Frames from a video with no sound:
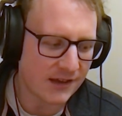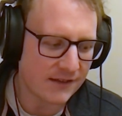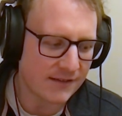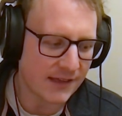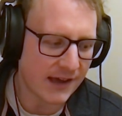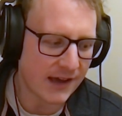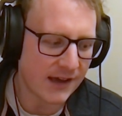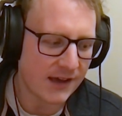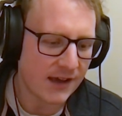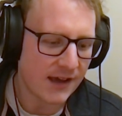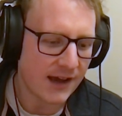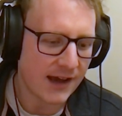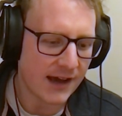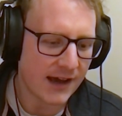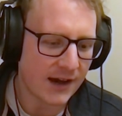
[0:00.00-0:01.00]
is that
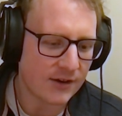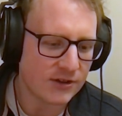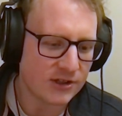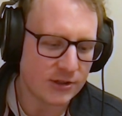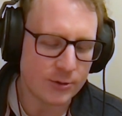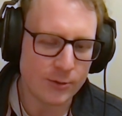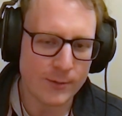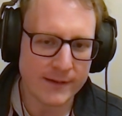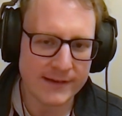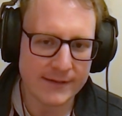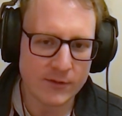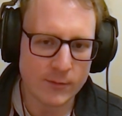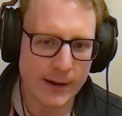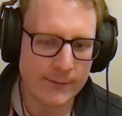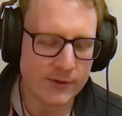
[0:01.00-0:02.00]
how do you almost
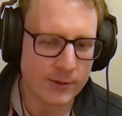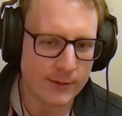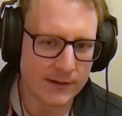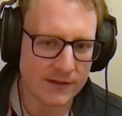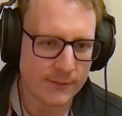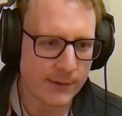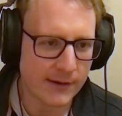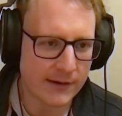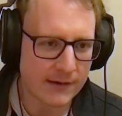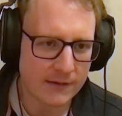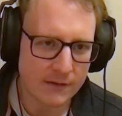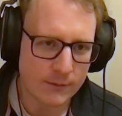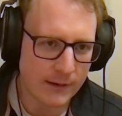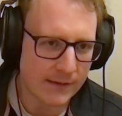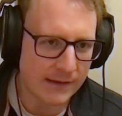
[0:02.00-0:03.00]
have a Web2
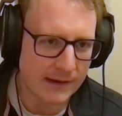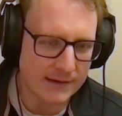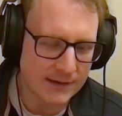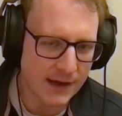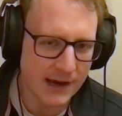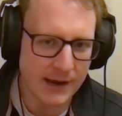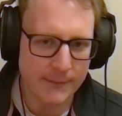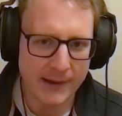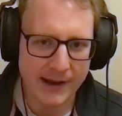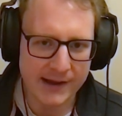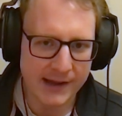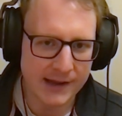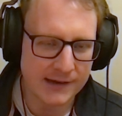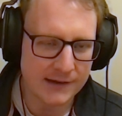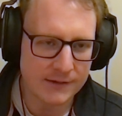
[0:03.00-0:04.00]
experience where the entire
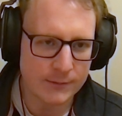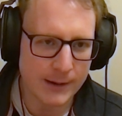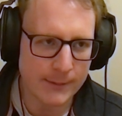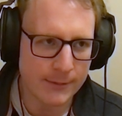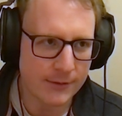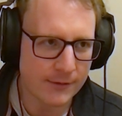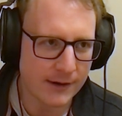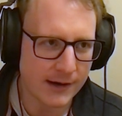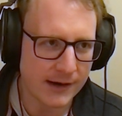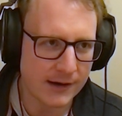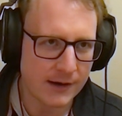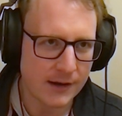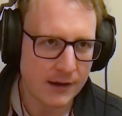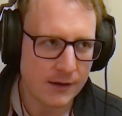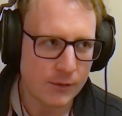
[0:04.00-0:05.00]
backend is Web3,